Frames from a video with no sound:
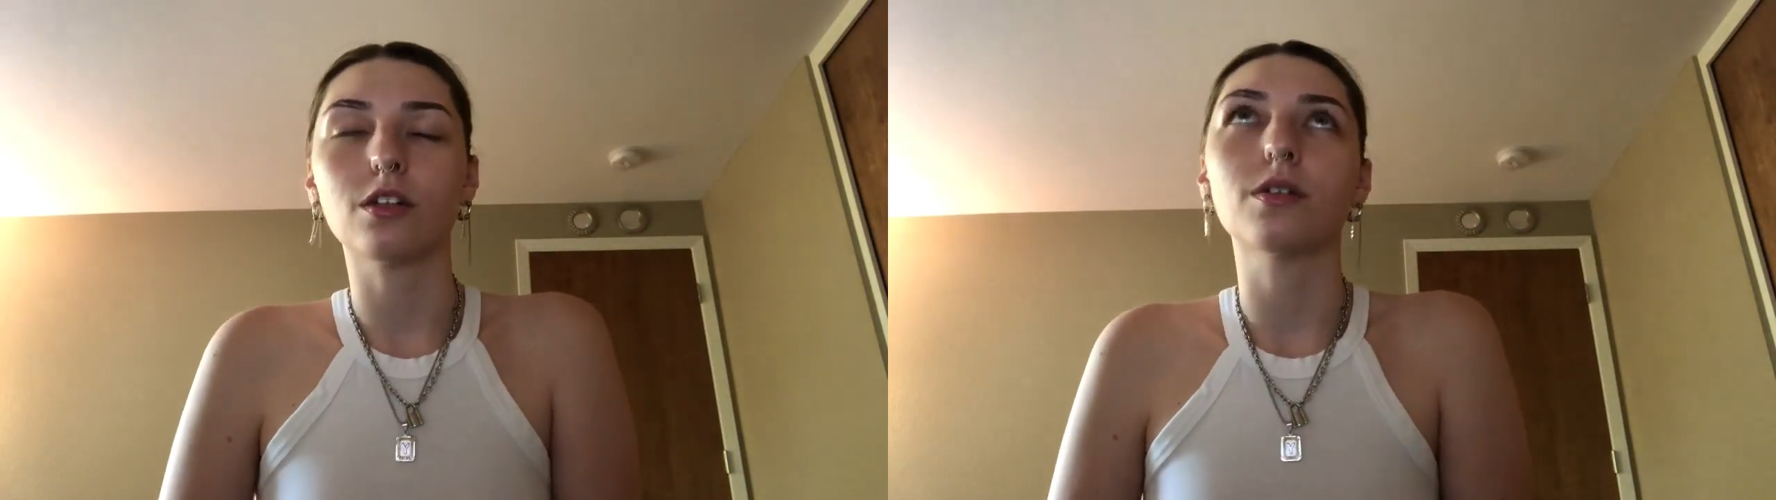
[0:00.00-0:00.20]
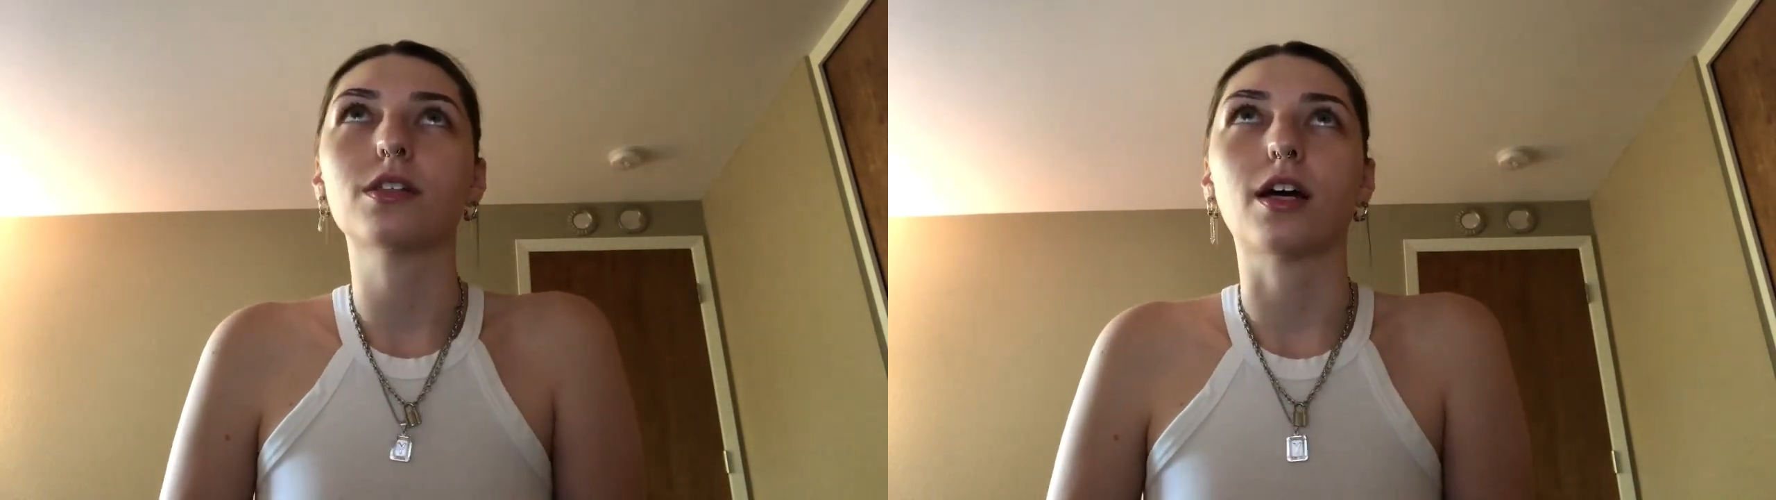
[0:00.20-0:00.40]

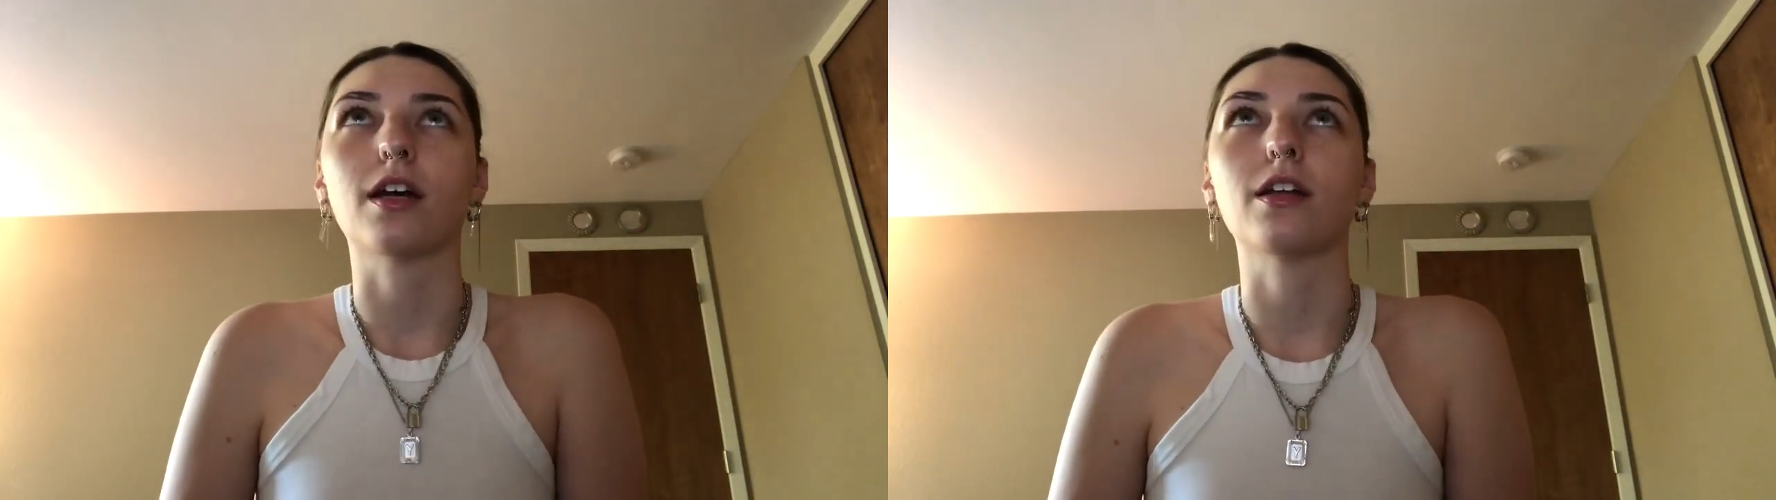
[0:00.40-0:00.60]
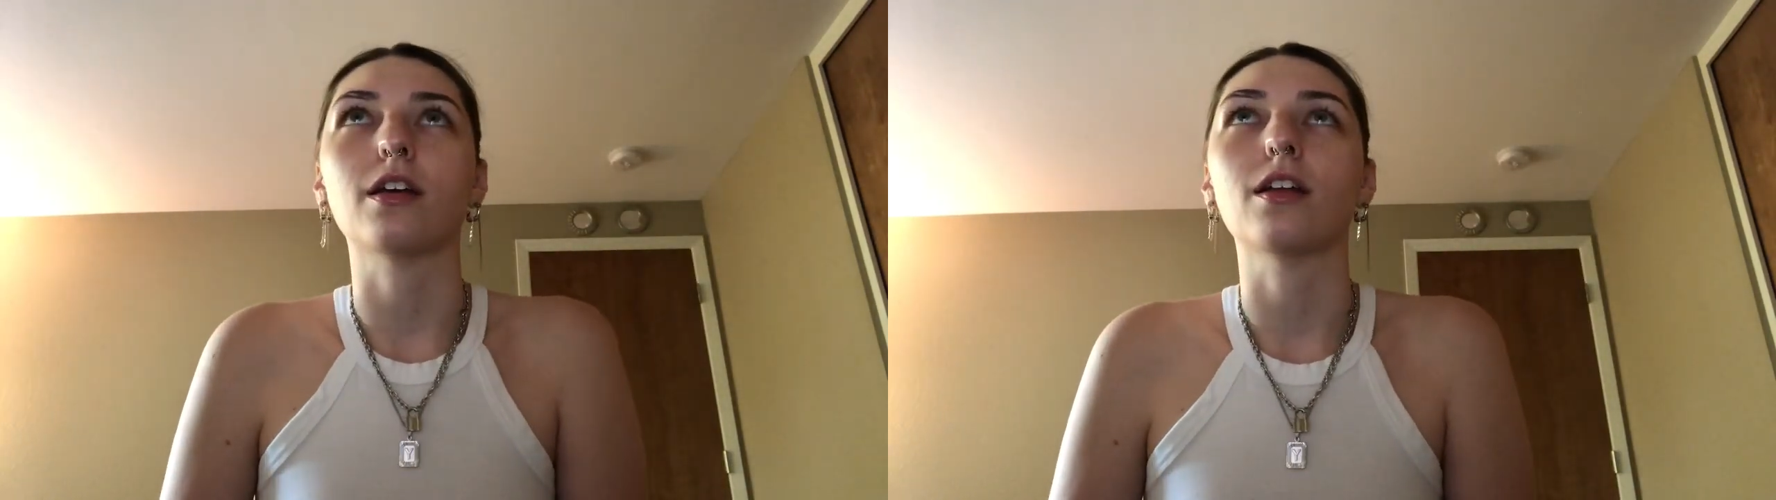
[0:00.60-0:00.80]

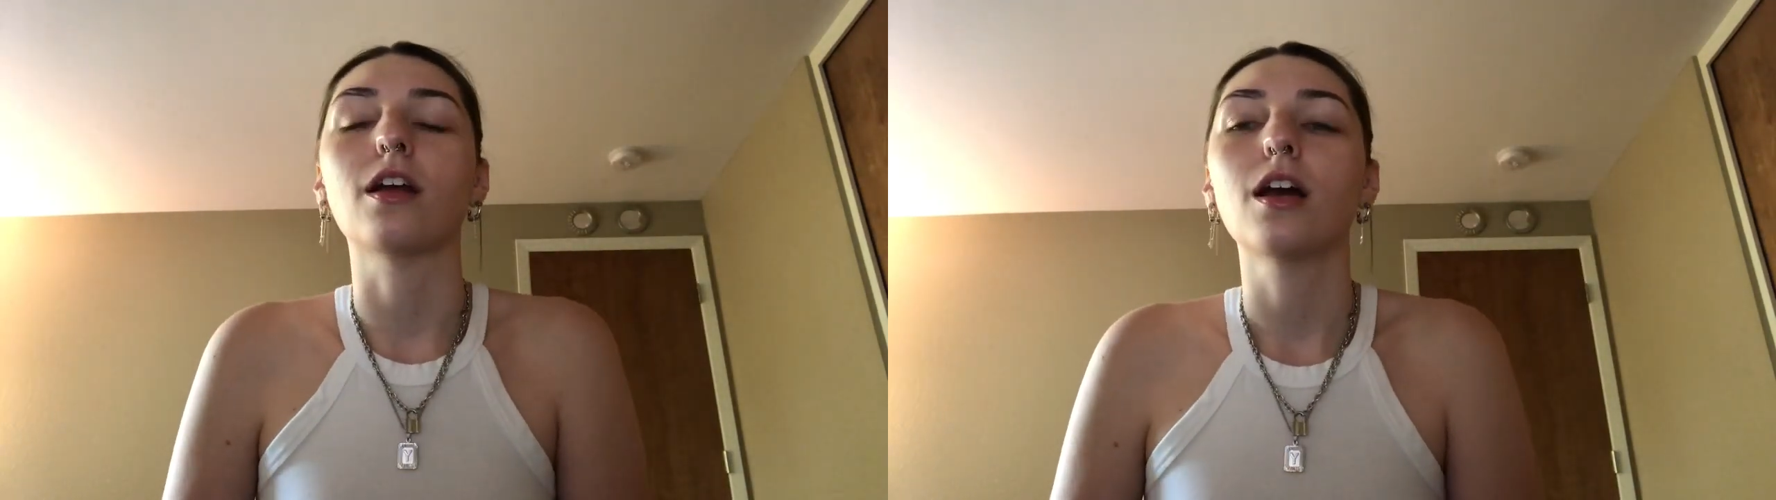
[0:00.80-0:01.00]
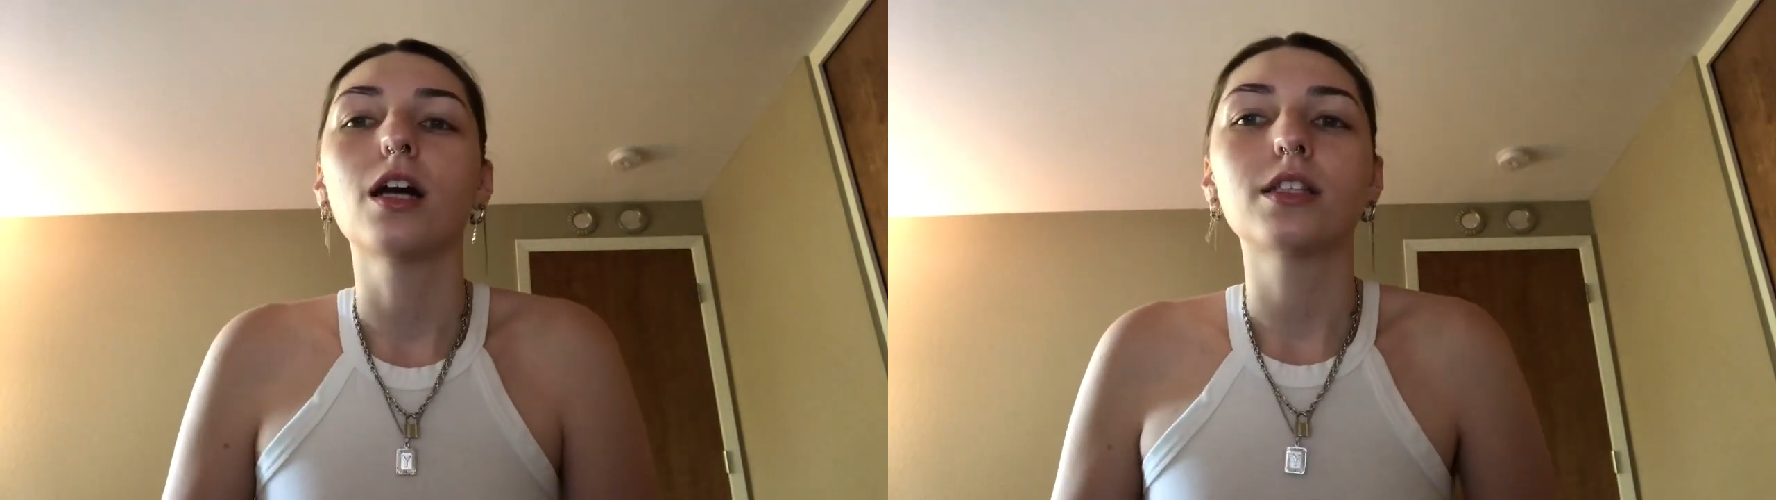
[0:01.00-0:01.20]
excited
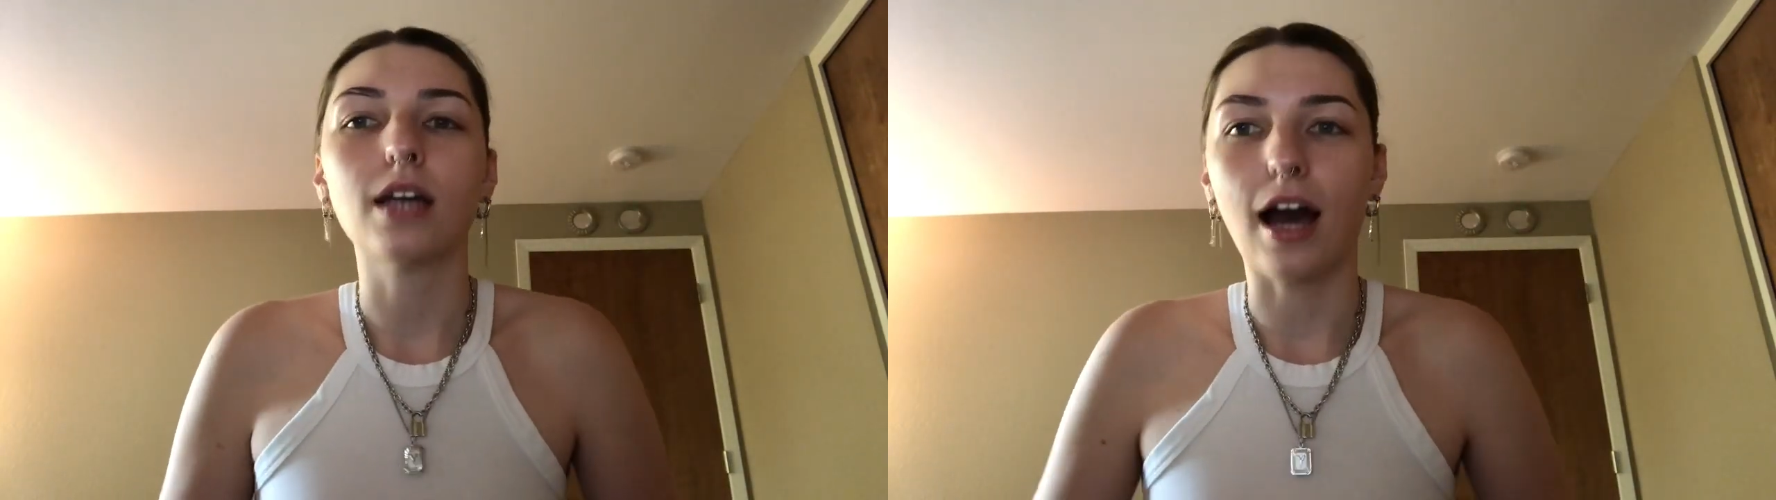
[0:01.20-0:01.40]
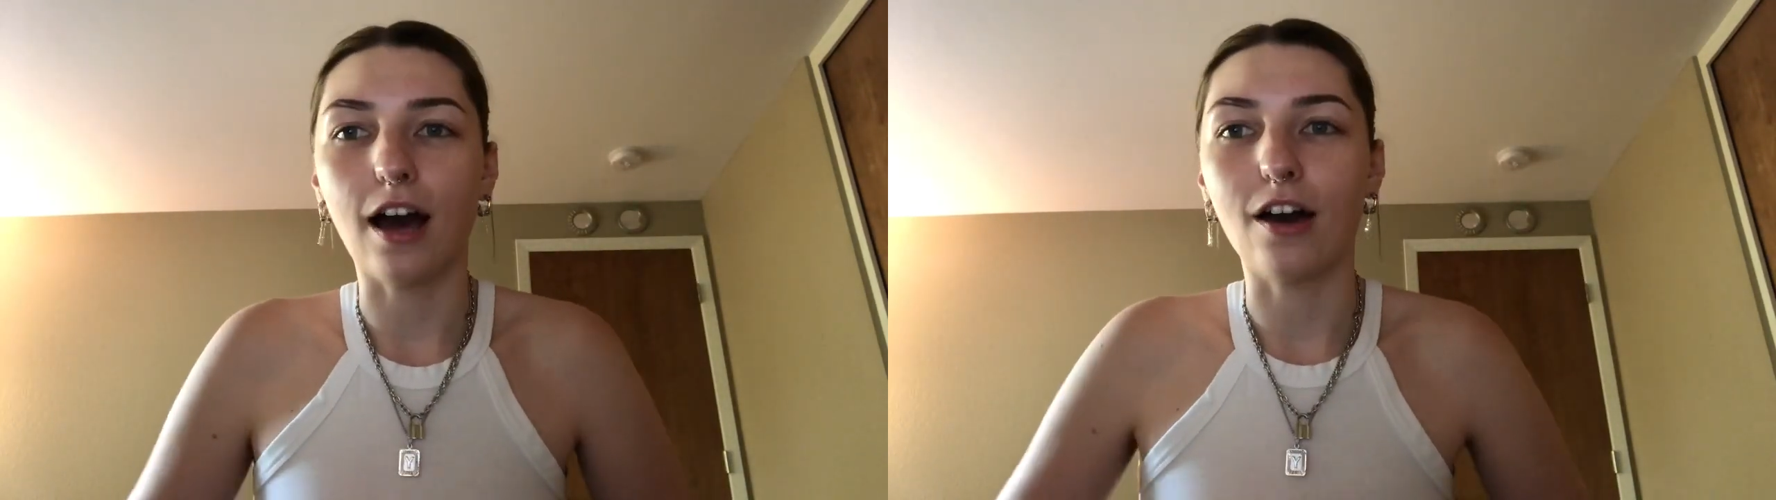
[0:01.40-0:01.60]
to
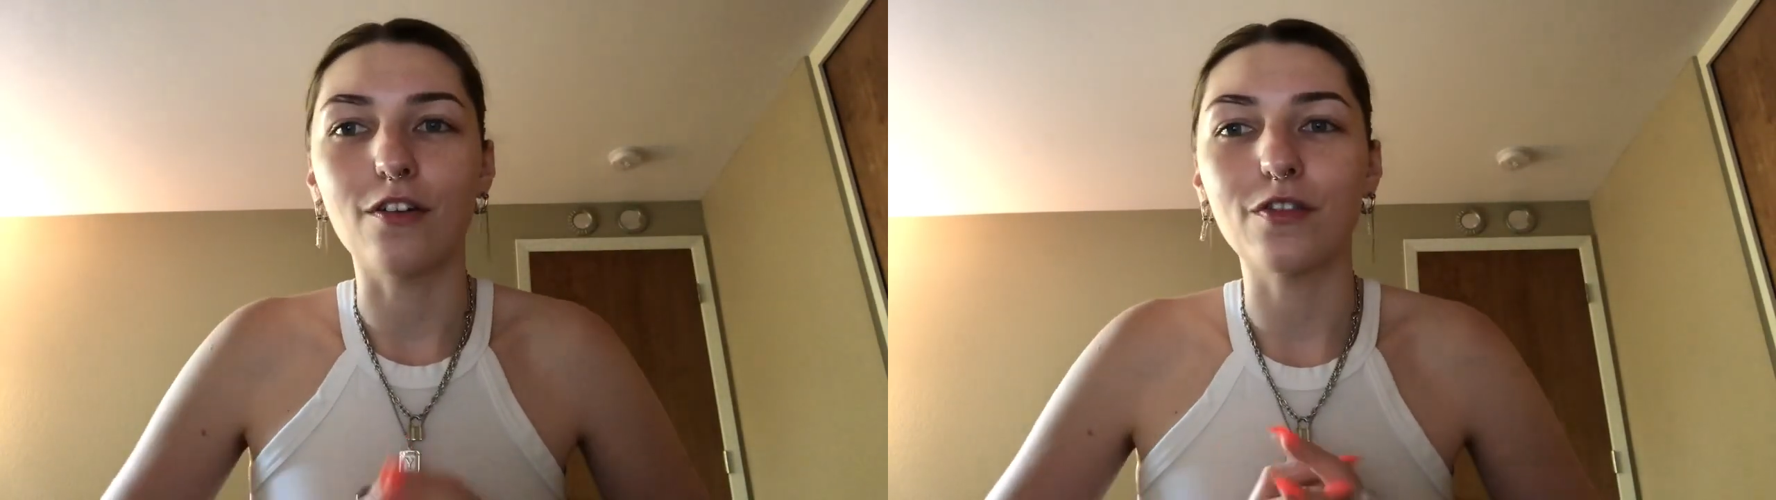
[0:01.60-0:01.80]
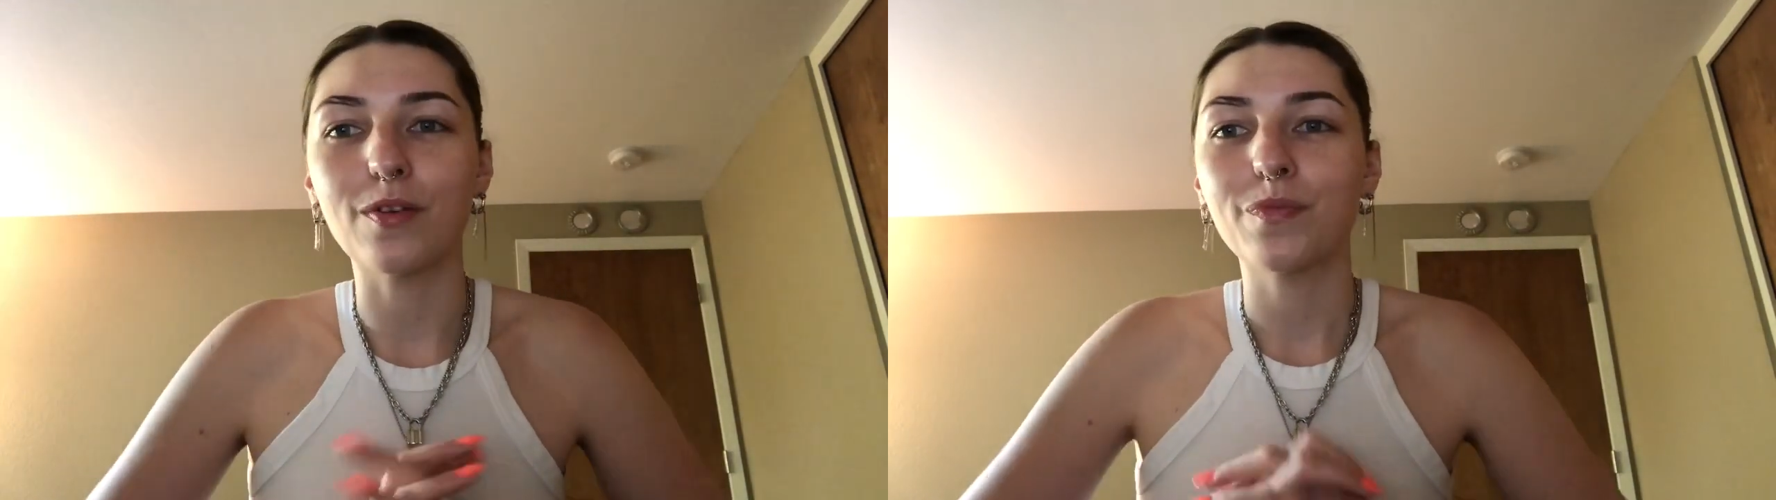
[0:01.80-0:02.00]

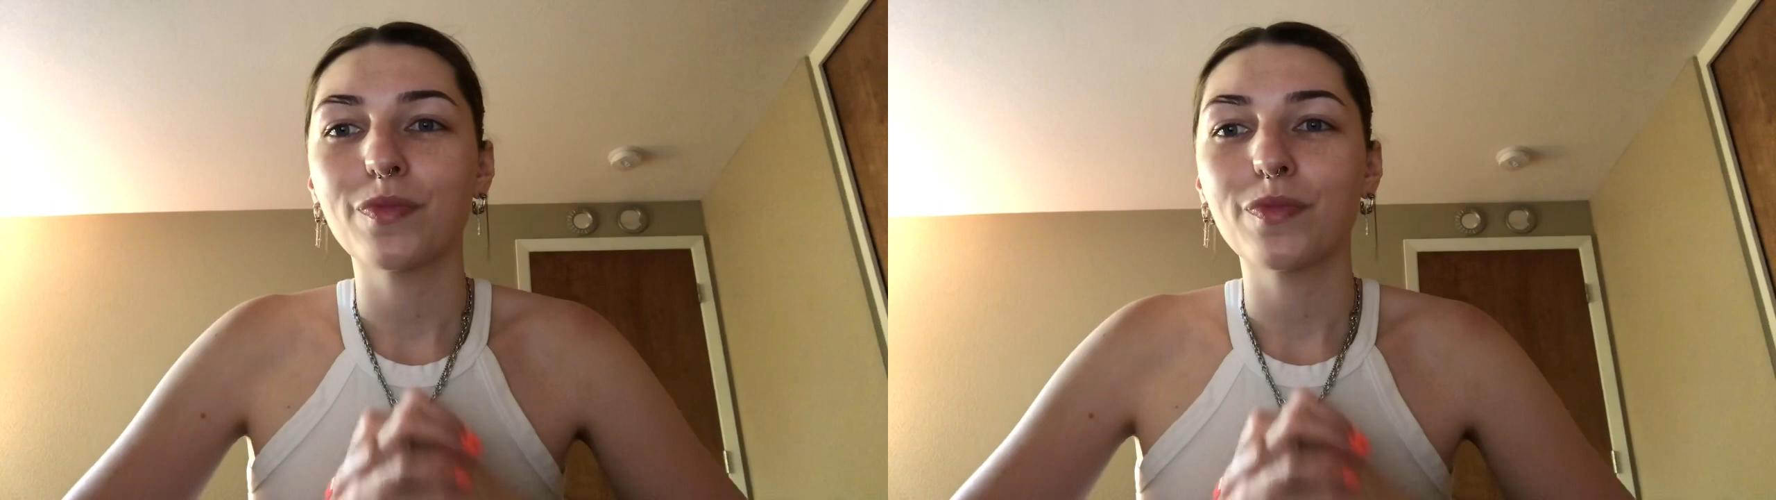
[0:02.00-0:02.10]
have